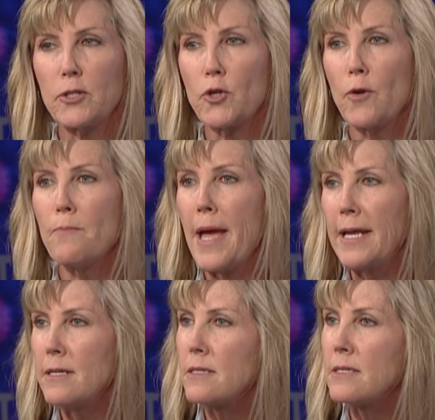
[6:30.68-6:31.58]

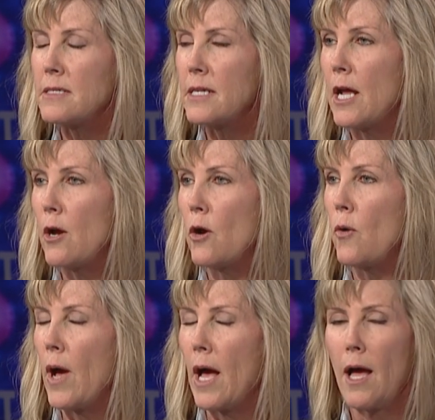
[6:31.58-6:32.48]
tremendous, you
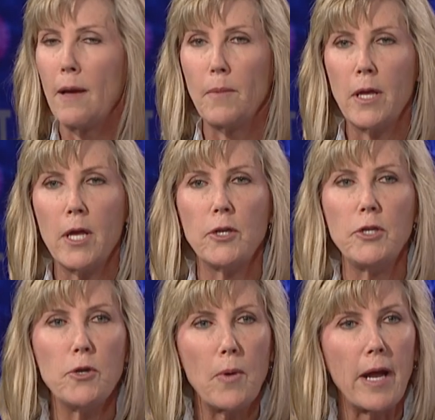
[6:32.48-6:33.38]
know,
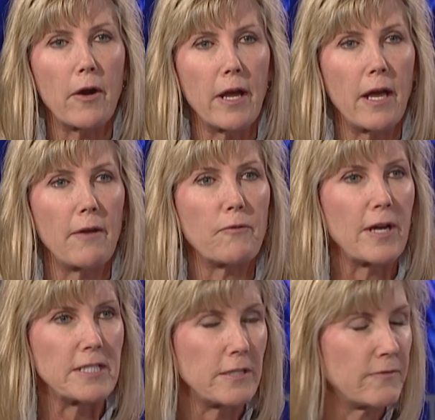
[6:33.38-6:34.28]
new area for
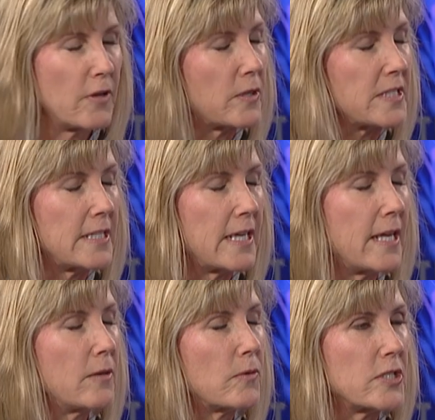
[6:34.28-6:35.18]
us to focus
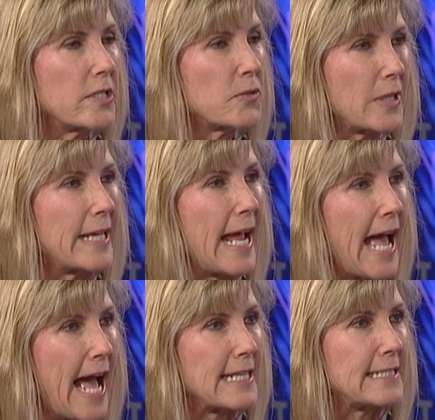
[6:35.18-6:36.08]
in, which is really
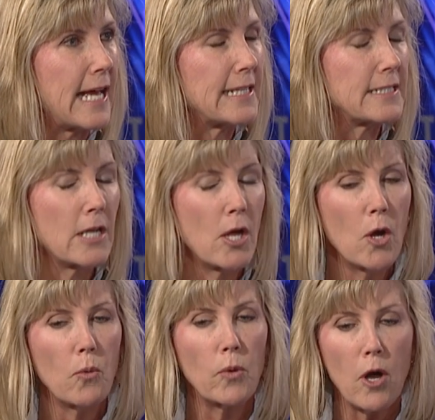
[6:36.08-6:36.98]
access.
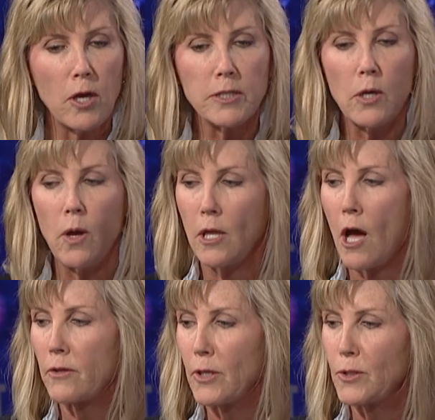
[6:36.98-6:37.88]
We're also
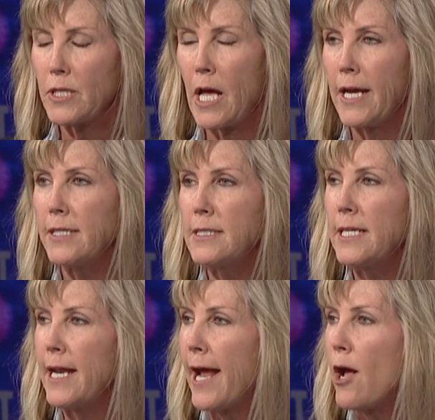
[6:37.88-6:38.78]
along those lines.
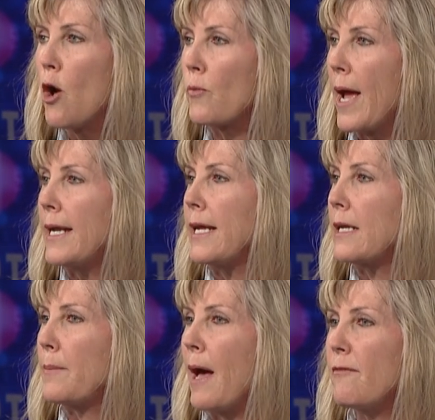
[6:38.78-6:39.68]
Today already
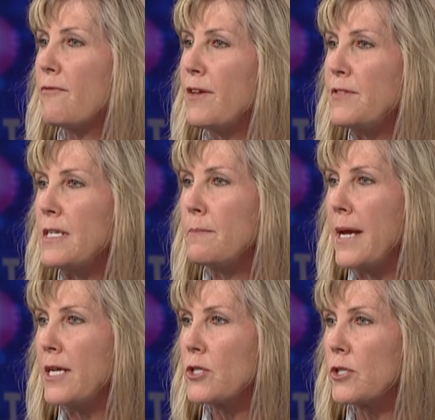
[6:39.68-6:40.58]
in about 50
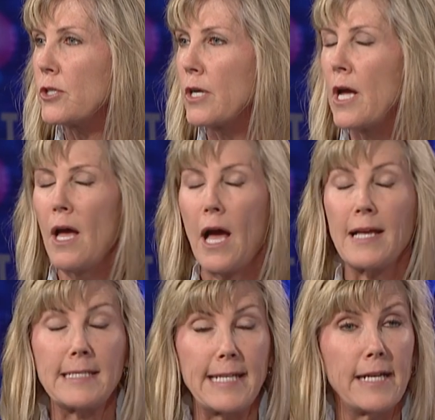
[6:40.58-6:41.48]
major
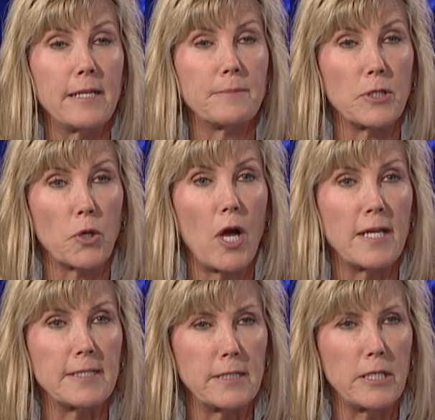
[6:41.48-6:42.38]
stadiums
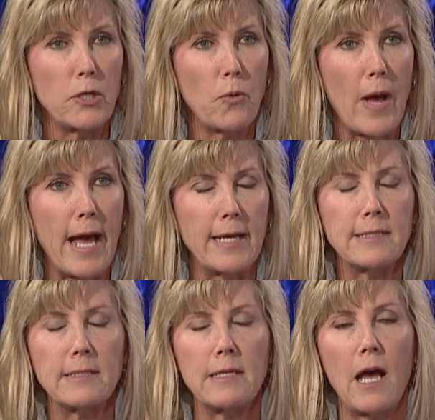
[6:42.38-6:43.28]
across the
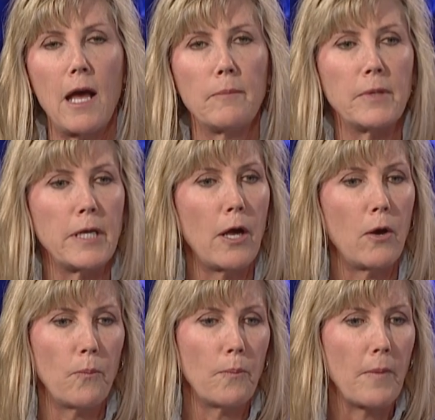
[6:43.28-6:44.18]
US, you
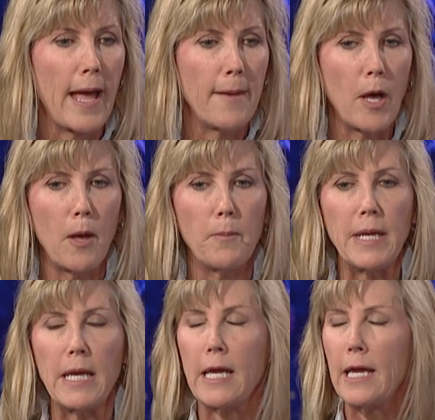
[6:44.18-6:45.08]
know,
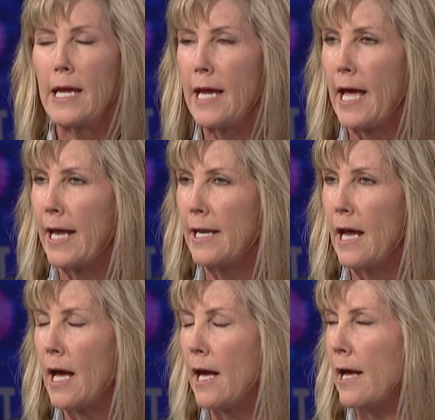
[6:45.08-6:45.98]
MLB,
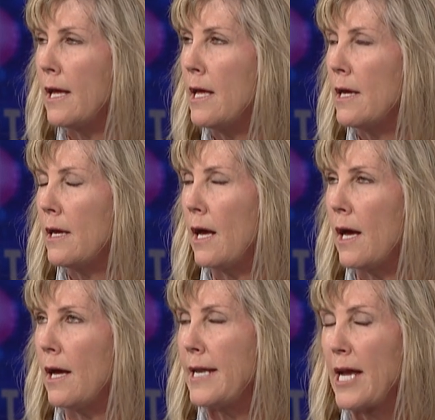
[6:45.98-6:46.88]

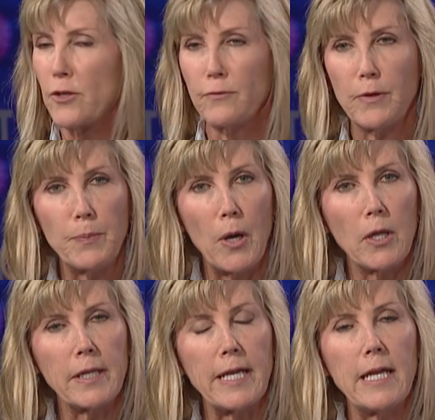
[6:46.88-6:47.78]
and, National
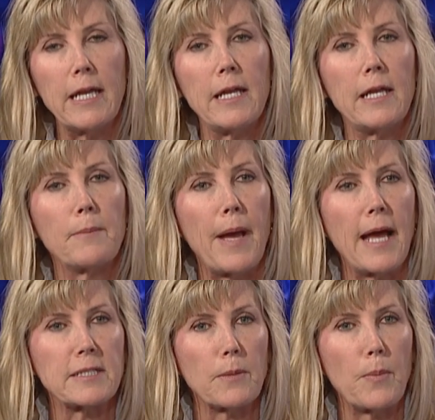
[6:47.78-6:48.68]
Football League,
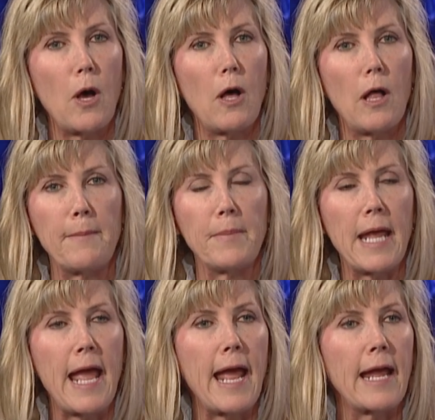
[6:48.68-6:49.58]
basketball,
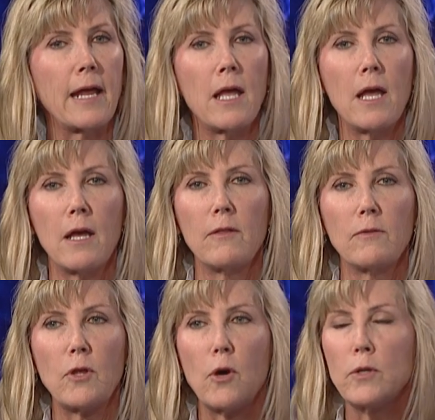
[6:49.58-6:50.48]
NBA,
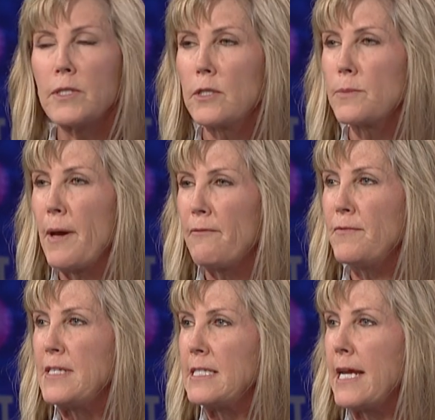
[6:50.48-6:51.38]
there's about
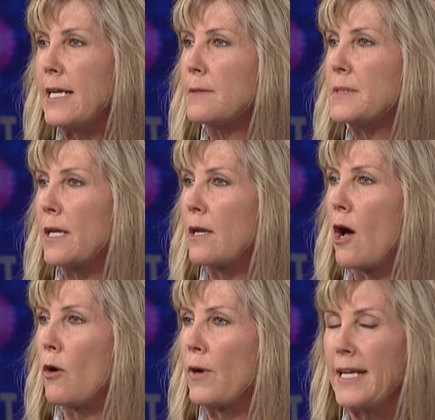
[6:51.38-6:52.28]
50 stadiums that
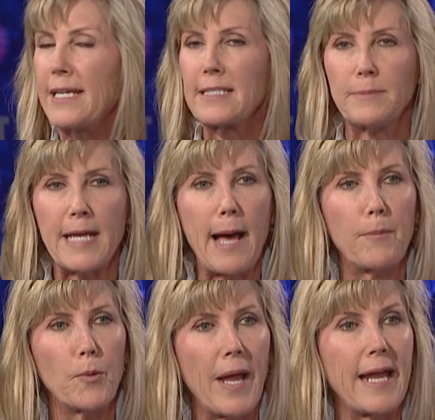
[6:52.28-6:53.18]
already accept
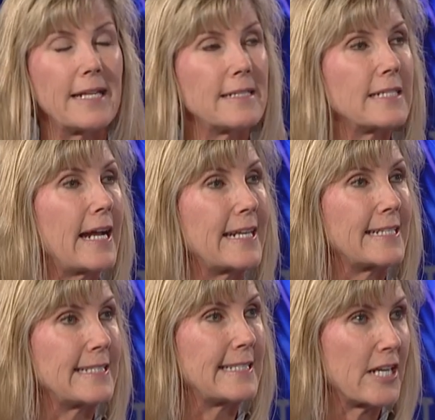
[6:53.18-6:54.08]
Apple Pay inside
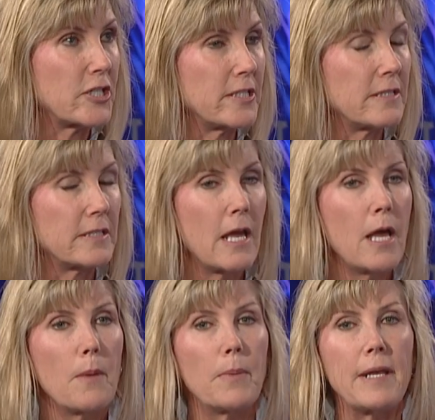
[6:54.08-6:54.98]
concessions.
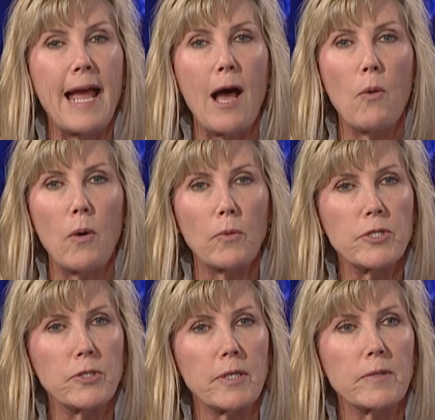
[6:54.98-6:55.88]
But now what we're
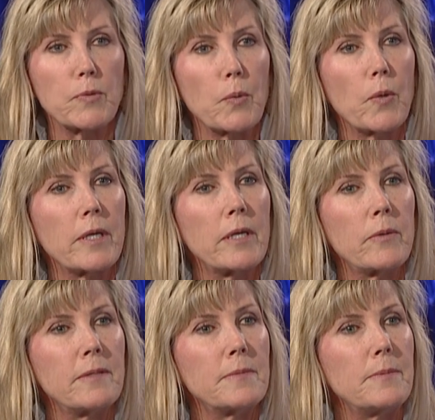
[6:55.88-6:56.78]
doing is we're working
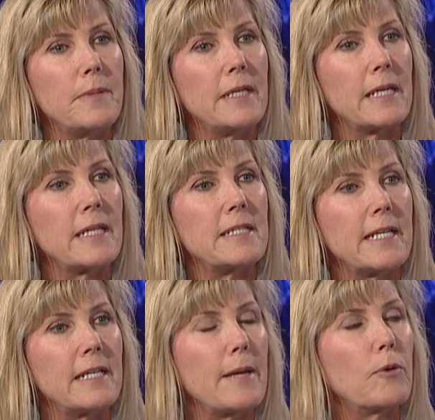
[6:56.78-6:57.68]
with them to begin
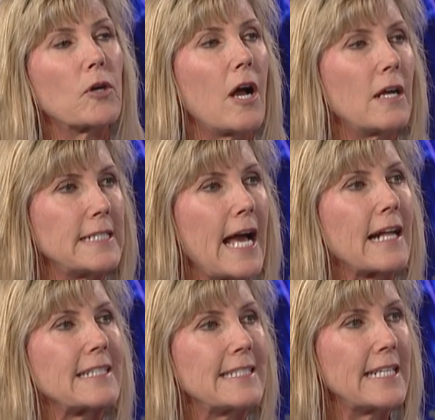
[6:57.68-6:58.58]
to enable
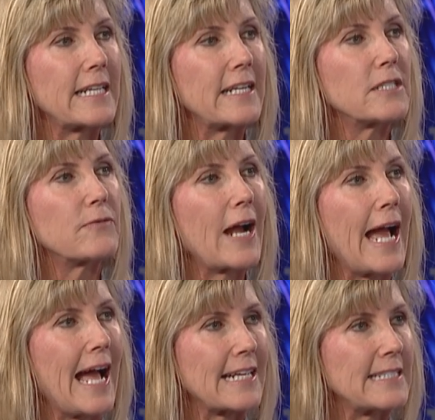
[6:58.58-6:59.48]
contactless tickets for
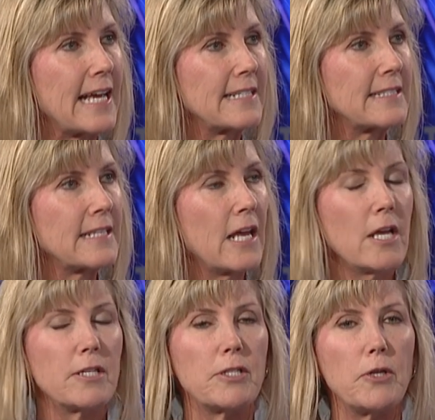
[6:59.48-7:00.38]
access.
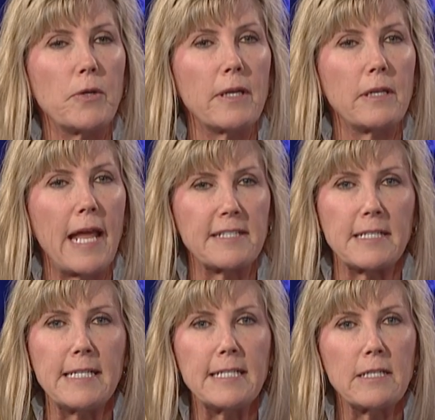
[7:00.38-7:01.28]
So you can, as a
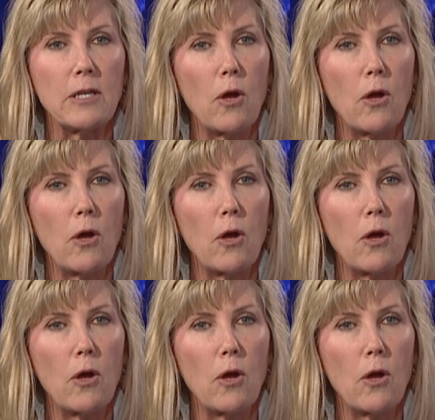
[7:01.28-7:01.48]
season